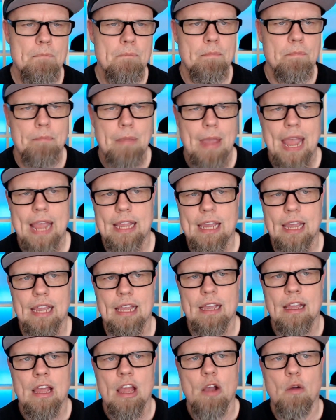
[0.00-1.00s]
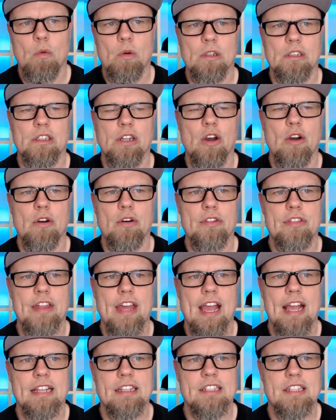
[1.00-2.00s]
banking will know
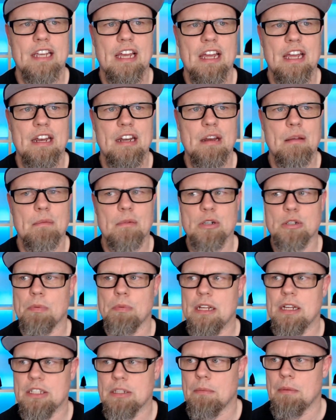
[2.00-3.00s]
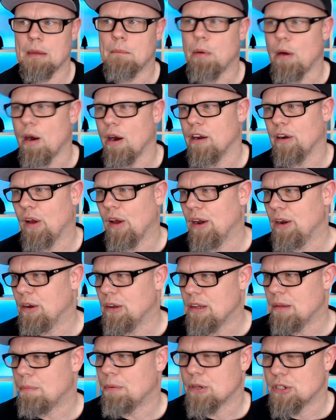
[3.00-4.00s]
that numbers plays a big part
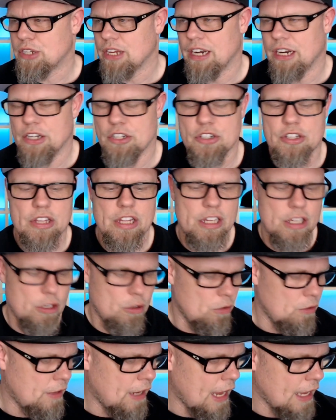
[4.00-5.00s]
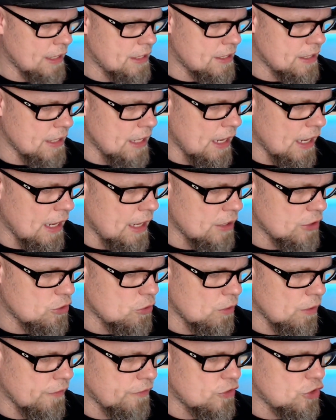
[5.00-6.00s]
on the percentage that you get
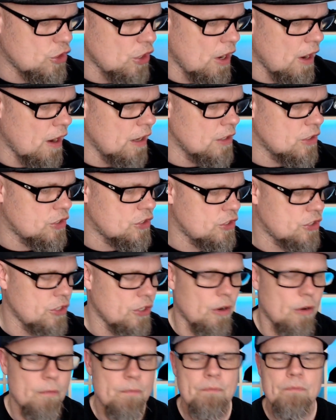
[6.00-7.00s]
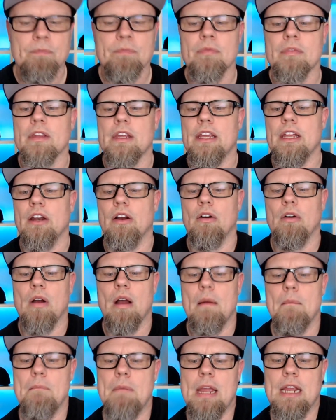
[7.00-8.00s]
sort of charged. So,
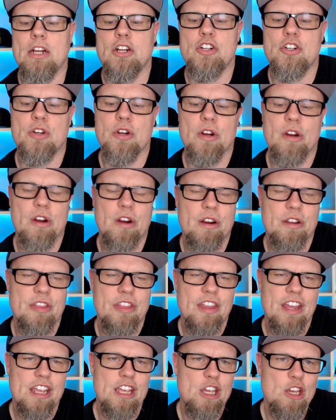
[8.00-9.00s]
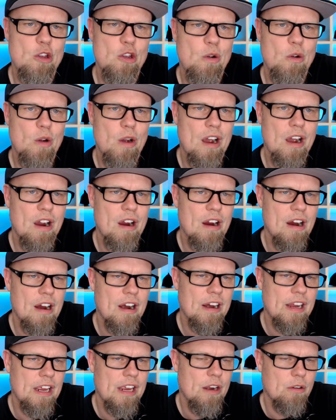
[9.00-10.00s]
make sure that you
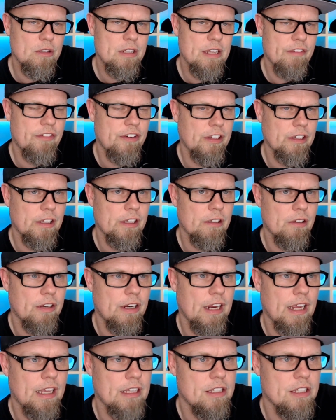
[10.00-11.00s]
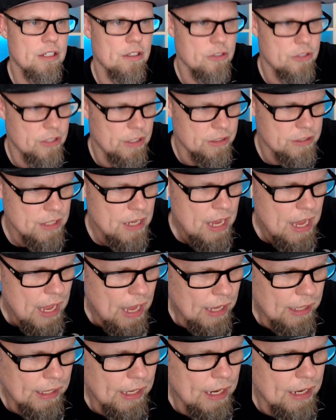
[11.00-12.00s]
are, definitely looking into those things.
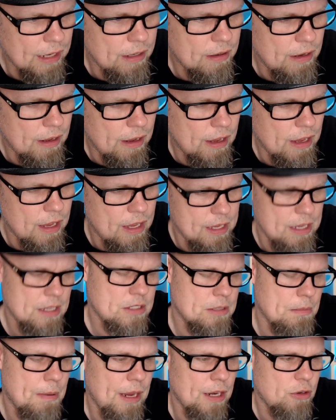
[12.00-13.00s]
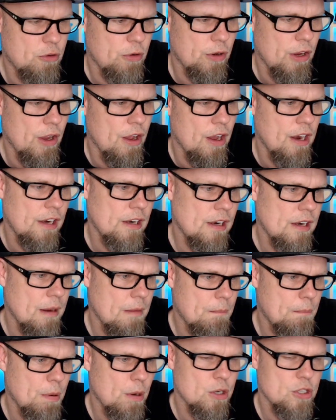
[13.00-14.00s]
Again, as a
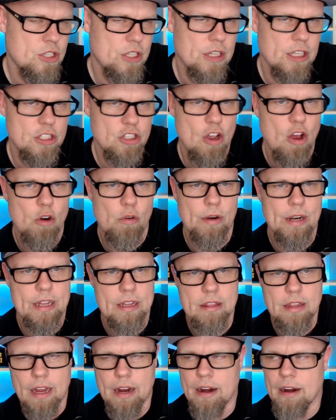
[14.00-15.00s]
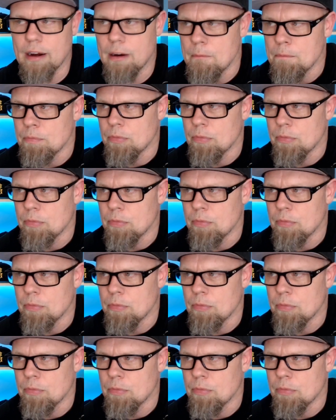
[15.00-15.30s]
Patreon person that's already there,